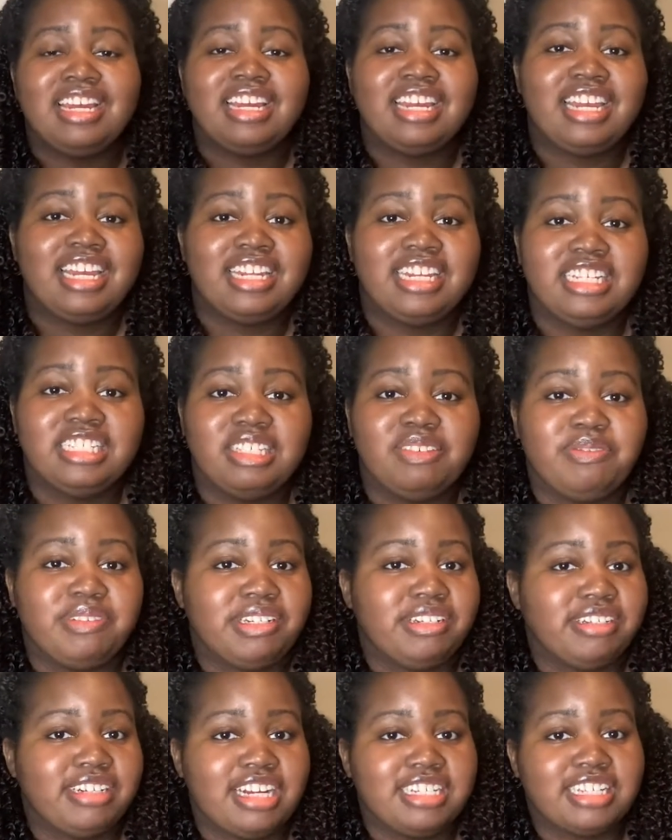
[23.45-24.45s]
And this
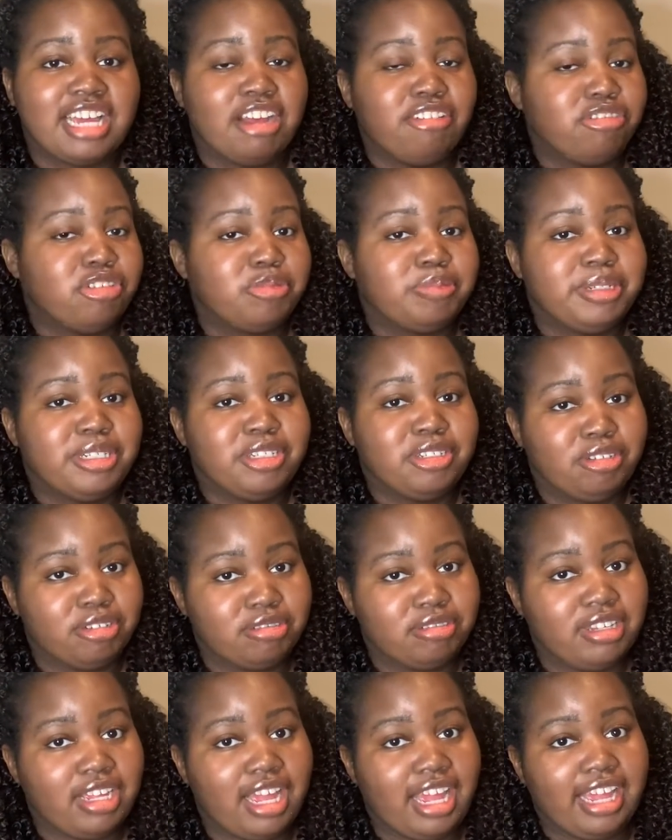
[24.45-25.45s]
video, guys, I will be
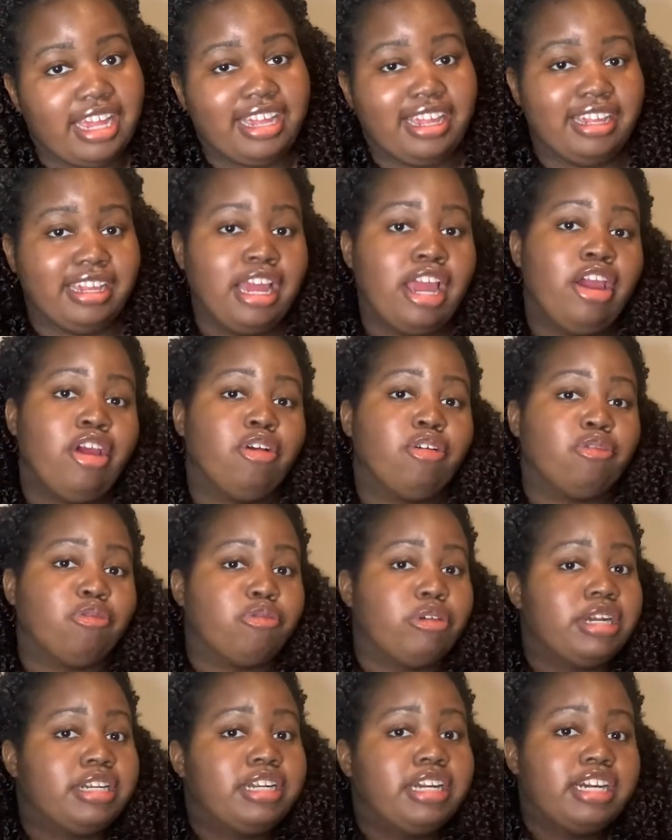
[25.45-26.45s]
doing a
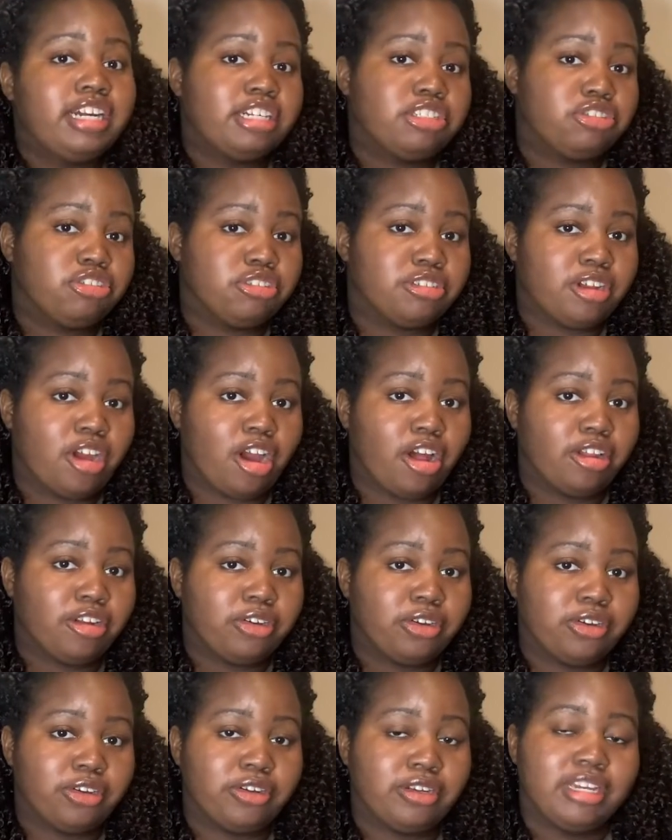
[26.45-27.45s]

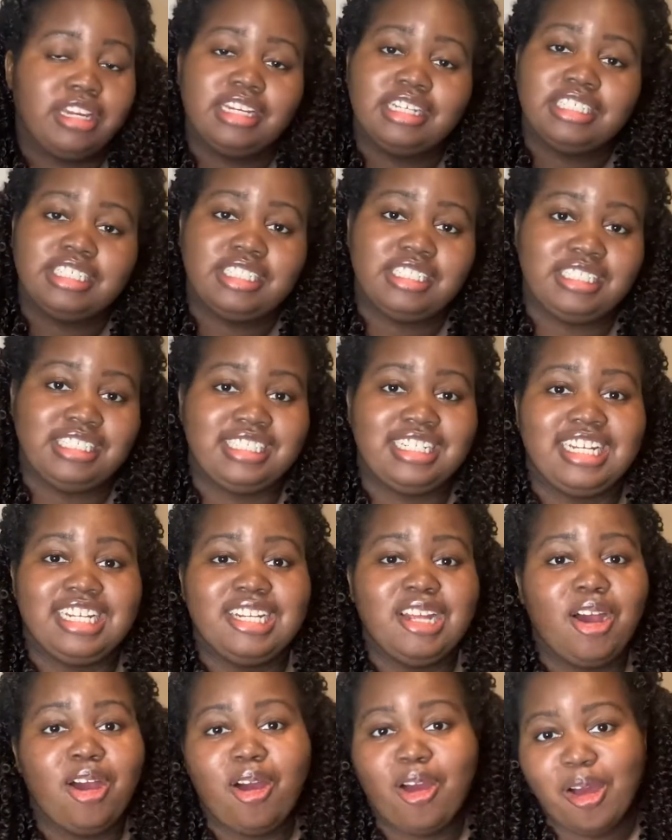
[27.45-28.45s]
$100 SHEIN
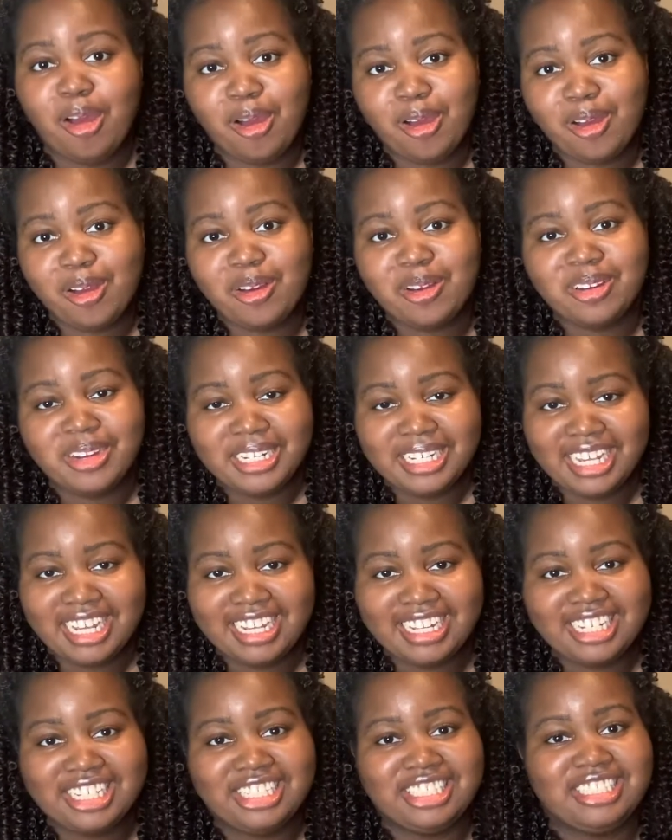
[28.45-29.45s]
haul.
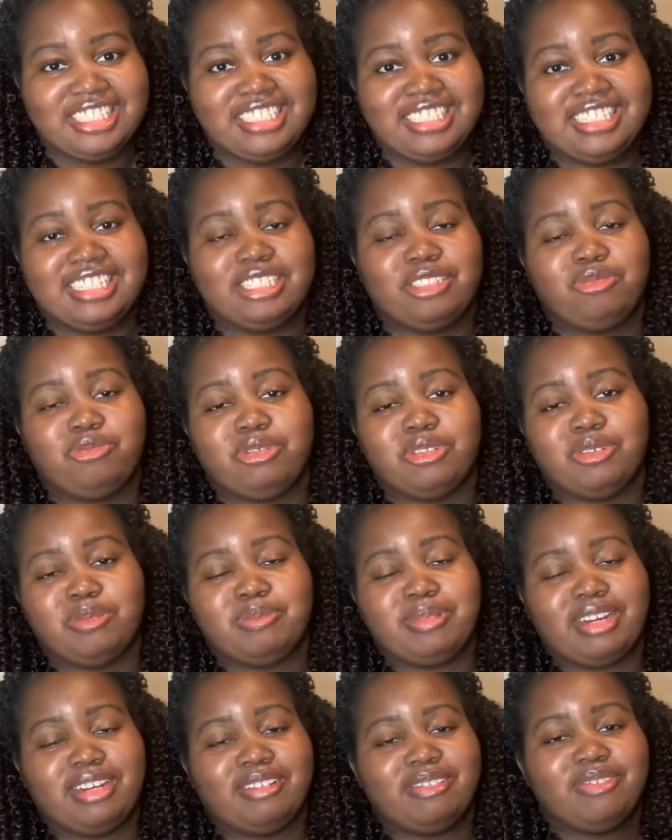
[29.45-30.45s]
Okay, SHEIN is one of
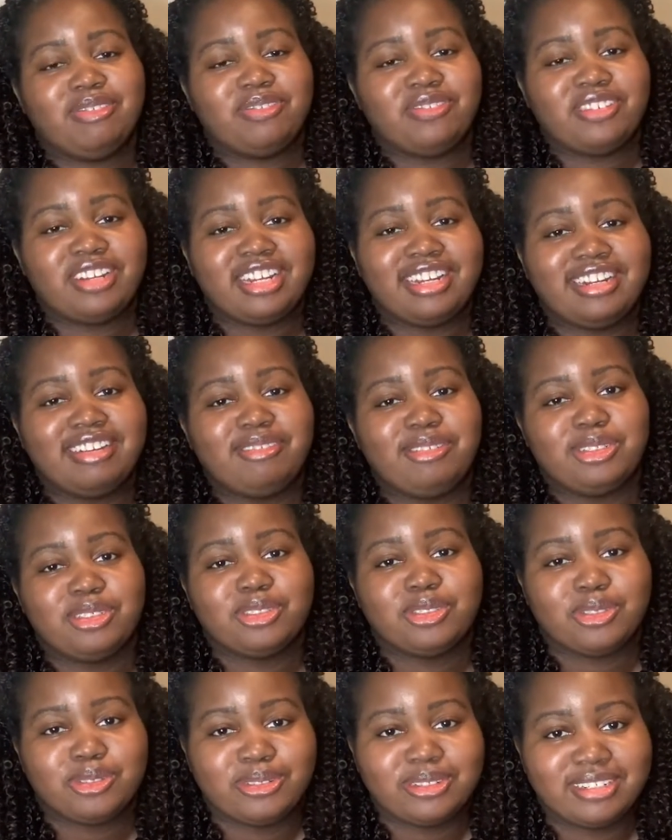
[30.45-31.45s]
my favorite
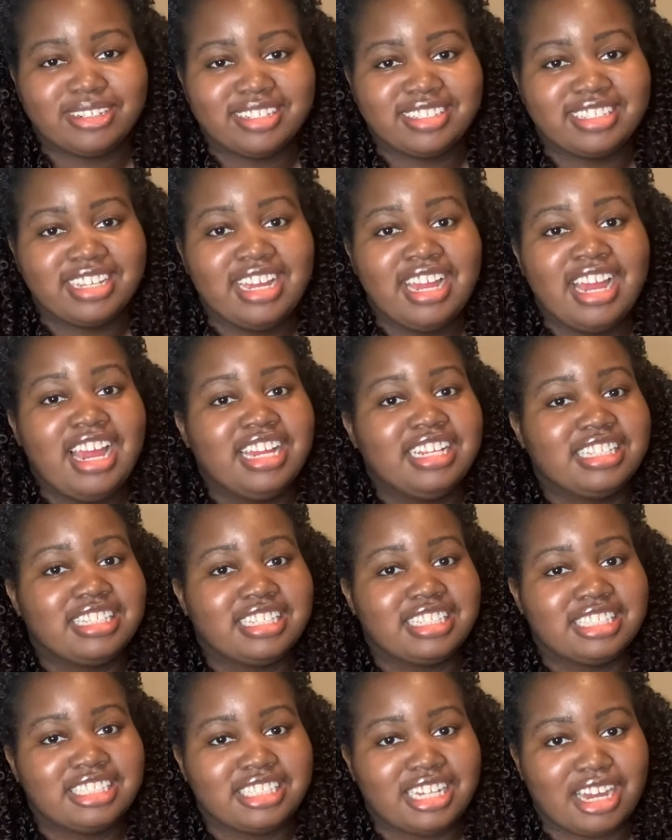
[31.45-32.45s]
stores
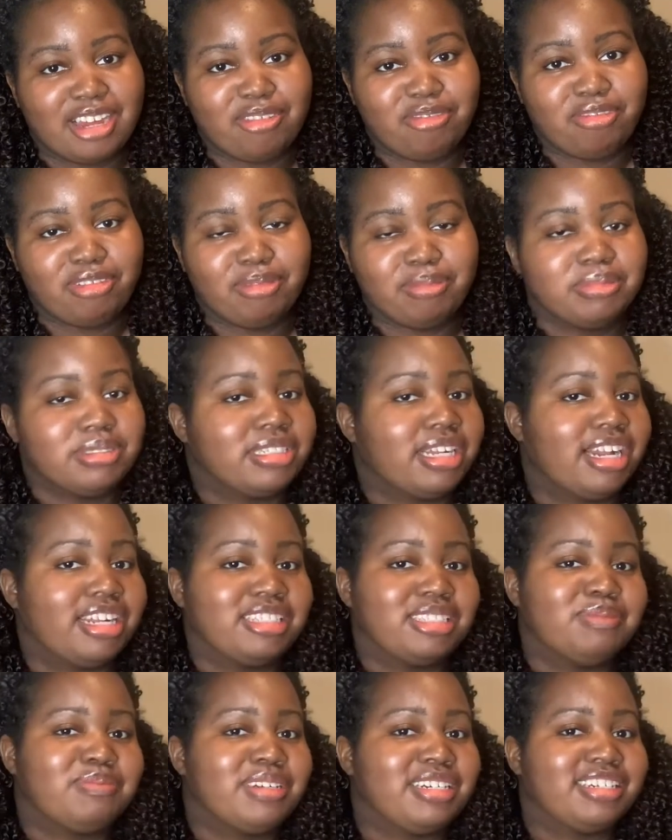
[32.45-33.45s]
to shop from. Shout out
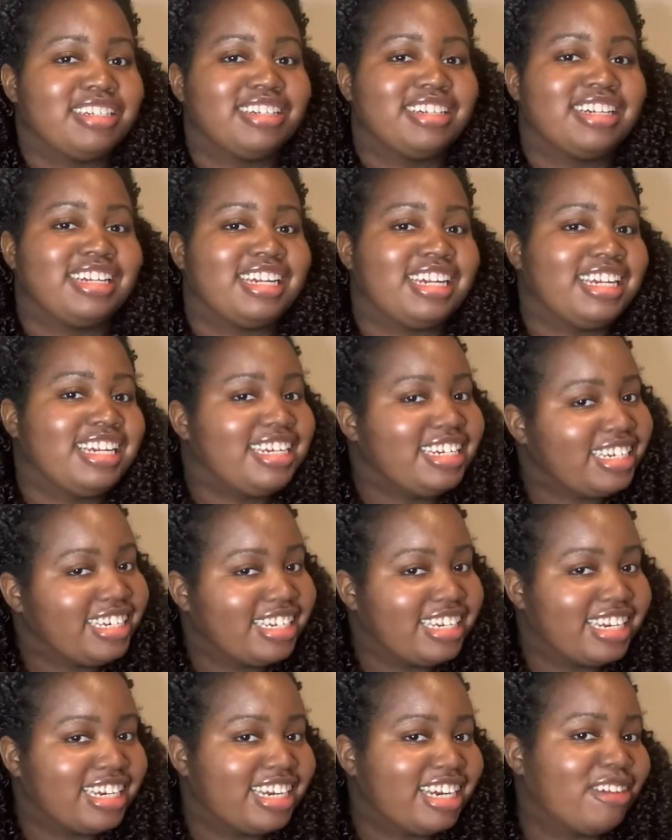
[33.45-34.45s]
to my girl
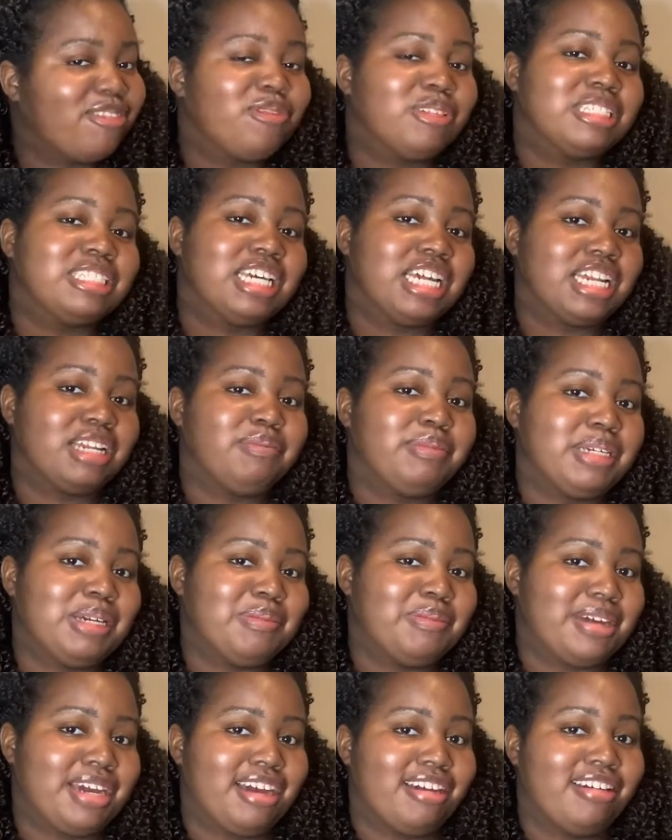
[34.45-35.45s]
India for telling me
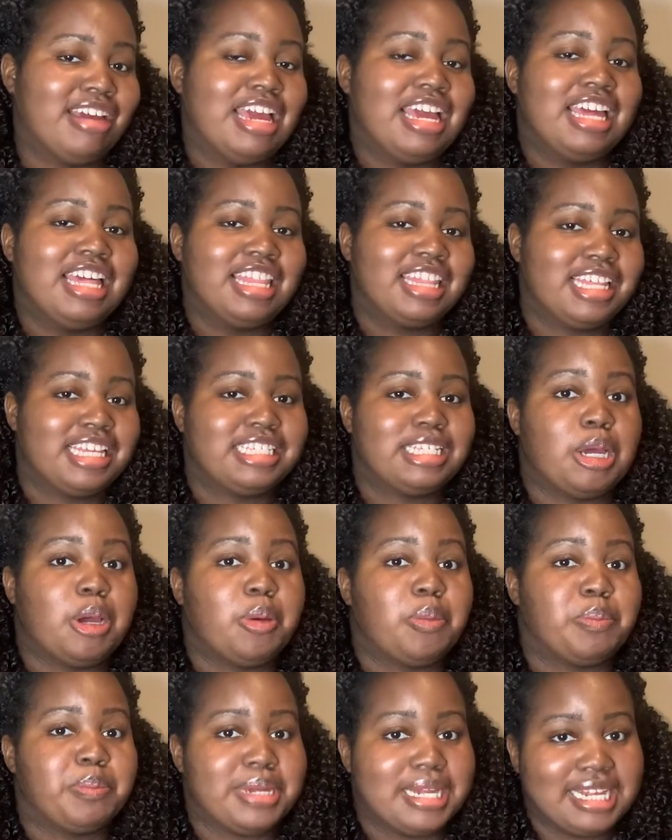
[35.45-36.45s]
about this
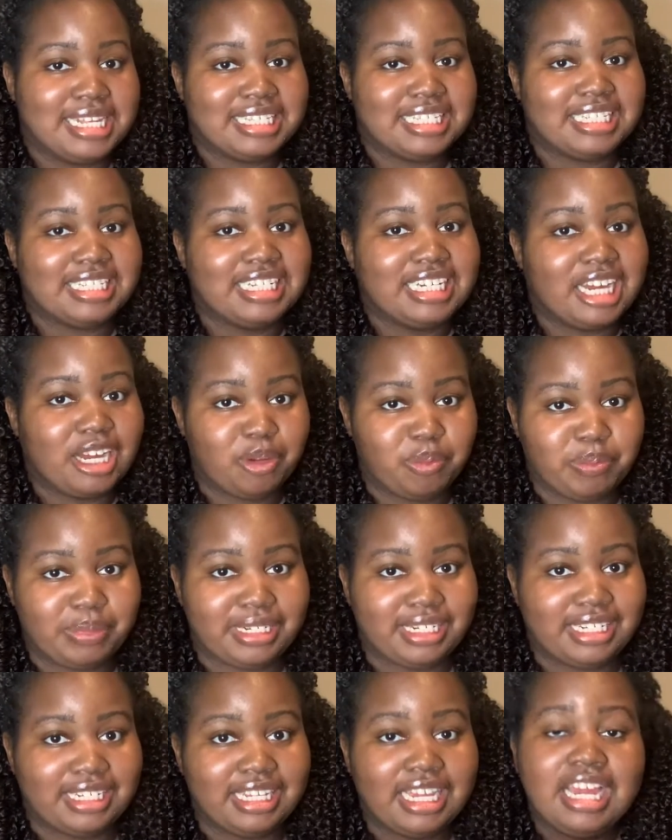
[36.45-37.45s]
amazing
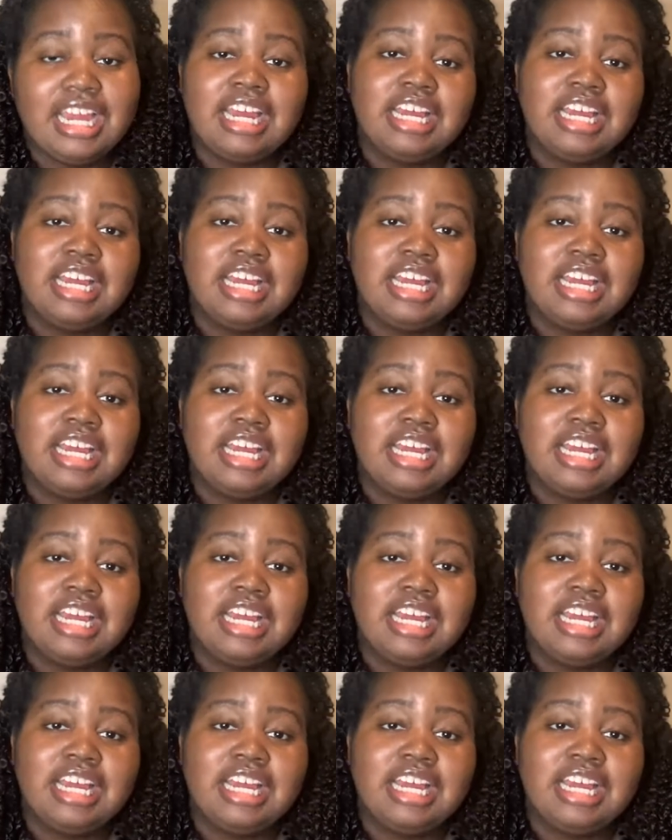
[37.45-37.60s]
company.